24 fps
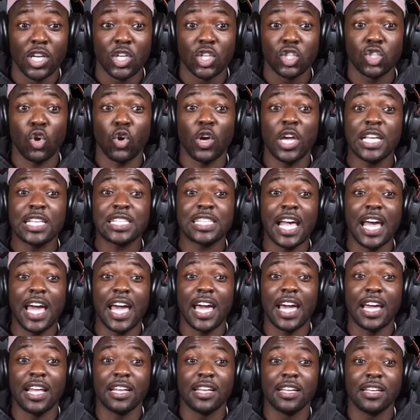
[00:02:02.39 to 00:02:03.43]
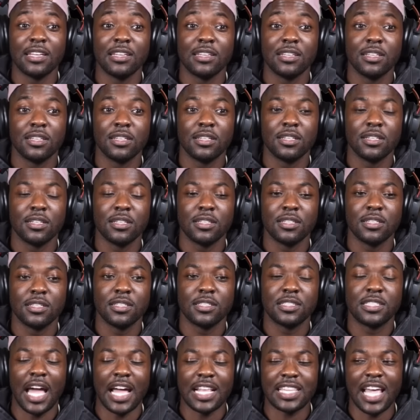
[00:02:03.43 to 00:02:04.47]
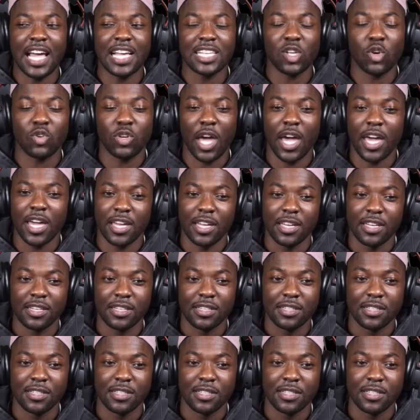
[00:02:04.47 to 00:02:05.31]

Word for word: So he said that that's okay.